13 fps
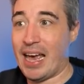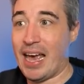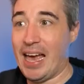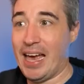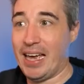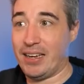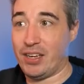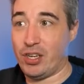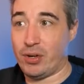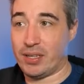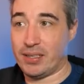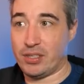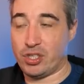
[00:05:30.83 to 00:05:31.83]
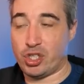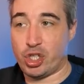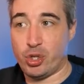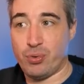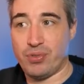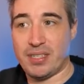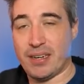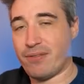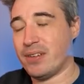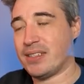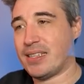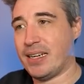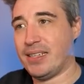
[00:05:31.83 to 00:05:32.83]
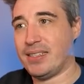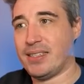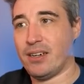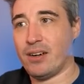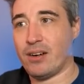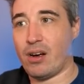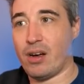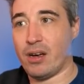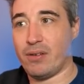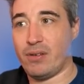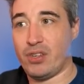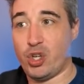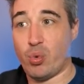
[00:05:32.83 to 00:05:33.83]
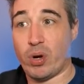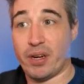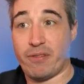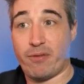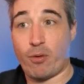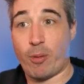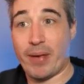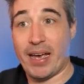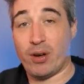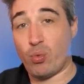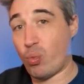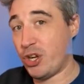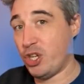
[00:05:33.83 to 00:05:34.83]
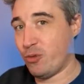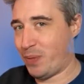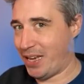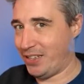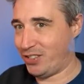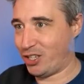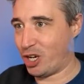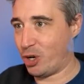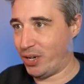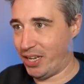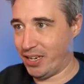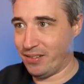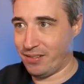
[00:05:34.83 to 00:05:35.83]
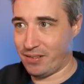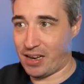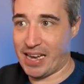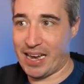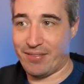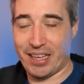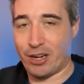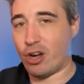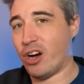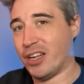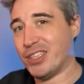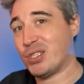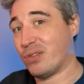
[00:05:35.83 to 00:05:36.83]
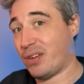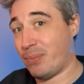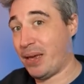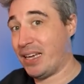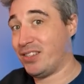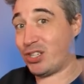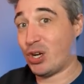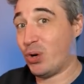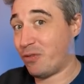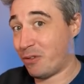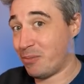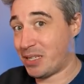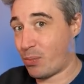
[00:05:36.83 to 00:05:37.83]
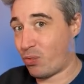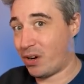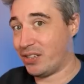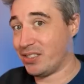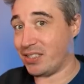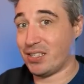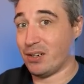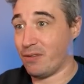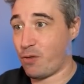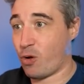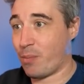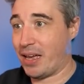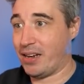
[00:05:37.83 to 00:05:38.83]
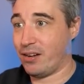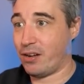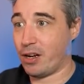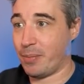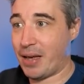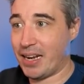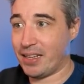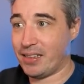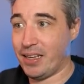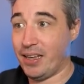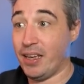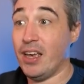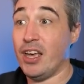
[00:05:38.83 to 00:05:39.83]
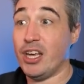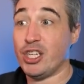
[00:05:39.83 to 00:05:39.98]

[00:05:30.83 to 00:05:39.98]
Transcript: And you can choose different settings here on, do you want to format when you paste code in? I have that on, so if I paste code from somewhere else, it's going to format it automatically.